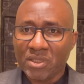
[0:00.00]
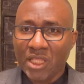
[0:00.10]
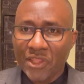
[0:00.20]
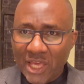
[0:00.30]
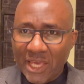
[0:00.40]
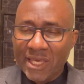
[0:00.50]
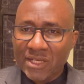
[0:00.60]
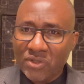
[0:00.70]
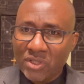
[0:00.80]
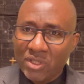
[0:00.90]
And
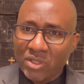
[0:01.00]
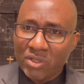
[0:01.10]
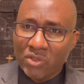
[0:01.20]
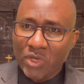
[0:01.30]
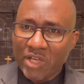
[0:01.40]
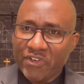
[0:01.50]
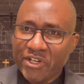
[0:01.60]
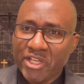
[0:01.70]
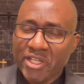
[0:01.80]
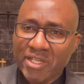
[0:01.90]
then We have
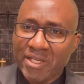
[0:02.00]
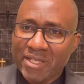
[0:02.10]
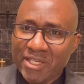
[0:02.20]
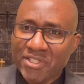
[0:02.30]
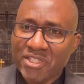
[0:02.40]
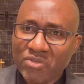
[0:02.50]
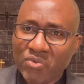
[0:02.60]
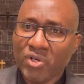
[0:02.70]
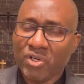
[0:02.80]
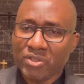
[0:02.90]
created a sick
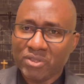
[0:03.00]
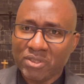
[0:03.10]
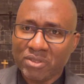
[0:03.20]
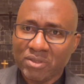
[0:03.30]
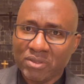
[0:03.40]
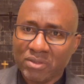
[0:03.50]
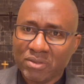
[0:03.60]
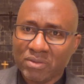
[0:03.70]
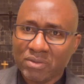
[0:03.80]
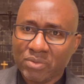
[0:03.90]
world
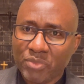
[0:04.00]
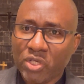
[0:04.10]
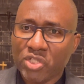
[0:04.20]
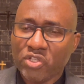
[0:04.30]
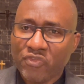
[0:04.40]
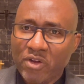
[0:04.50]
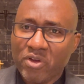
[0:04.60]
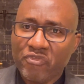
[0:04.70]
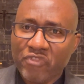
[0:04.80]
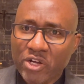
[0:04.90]
because of our
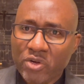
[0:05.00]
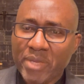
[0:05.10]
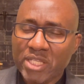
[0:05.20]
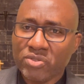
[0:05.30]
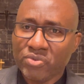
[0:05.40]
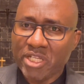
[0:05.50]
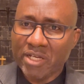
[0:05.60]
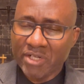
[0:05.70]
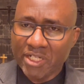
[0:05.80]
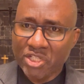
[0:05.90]
environmental
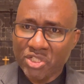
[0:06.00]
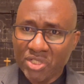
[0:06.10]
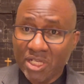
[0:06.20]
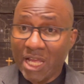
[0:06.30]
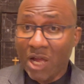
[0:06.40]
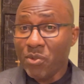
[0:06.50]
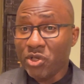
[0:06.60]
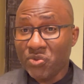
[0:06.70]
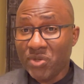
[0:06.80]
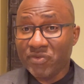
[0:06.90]
degradation and
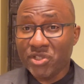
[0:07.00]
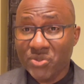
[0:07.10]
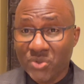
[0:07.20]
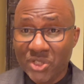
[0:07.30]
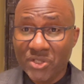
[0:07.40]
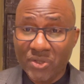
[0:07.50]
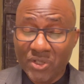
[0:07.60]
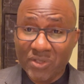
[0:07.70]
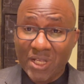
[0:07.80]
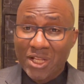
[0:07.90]
much we have destroyed the
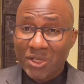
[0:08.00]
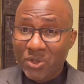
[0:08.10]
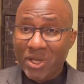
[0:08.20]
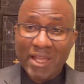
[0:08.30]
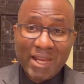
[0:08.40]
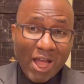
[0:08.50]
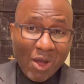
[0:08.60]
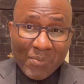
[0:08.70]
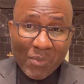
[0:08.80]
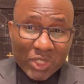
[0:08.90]
earth. Look at
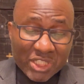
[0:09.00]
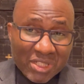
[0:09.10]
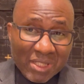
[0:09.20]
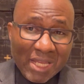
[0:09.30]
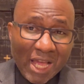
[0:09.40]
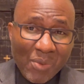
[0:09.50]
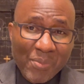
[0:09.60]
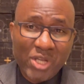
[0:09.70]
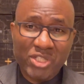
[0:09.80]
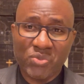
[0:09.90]
how
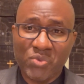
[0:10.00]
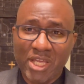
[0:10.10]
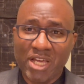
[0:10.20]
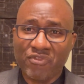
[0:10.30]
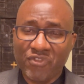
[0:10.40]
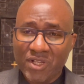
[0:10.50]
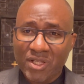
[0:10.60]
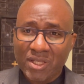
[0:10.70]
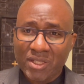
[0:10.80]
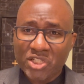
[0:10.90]
much we have
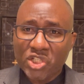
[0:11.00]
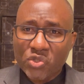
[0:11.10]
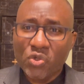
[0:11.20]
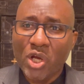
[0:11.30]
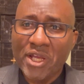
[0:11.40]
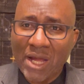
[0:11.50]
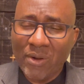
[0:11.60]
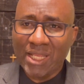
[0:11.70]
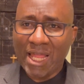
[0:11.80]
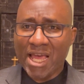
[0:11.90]
destroyed our
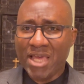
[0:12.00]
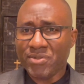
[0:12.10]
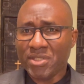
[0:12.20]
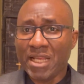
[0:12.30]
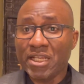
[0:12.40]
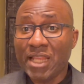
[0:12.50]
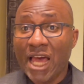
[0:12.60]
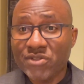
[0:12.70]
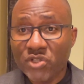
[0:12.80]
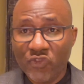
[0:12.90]
lives and the
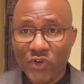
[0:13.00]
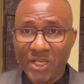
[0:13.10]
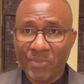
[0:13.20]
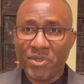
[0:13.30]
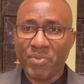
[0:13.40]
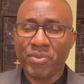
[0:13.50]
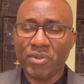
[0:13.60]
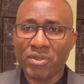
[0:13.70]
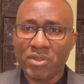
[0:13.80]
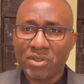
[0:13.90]
lives of other
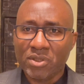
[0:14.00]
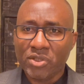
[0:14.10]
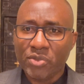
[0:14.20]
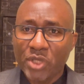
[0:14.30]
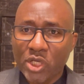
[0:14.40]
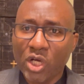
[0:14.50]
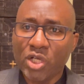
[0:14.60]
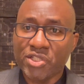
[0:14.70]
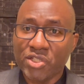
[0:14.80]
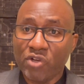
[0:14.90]
people
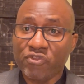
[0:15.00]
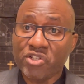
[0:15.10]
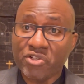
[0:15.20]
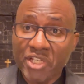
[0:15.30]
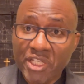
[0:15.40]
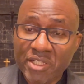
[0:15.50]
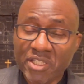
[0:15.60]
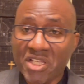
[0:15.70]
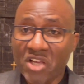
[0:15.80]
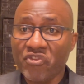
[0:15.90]
because of greed,
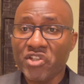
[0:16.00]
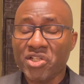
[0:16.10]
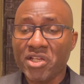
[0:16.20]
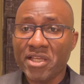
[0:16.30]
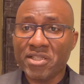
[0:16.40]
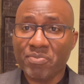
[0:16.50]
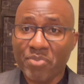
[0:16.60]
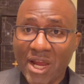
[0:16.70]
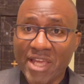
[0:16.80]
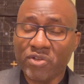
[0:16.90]
selfishness,
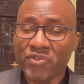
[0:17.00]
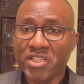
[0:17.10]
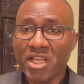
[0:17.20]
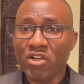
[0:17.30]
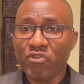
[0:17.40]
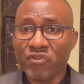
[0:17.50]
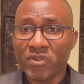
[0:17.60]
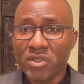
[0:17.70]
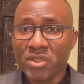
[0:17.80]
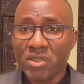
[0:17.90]
pride of self,
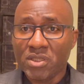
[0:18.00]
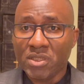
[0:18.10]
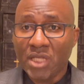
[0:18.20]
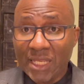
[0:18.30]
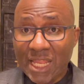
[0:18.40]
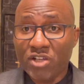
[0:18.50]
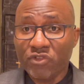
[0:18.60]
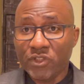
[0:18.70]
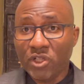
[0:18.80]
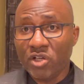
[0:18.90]
and lack
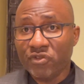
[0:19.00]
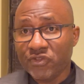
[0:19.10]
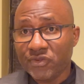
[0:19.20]
of love.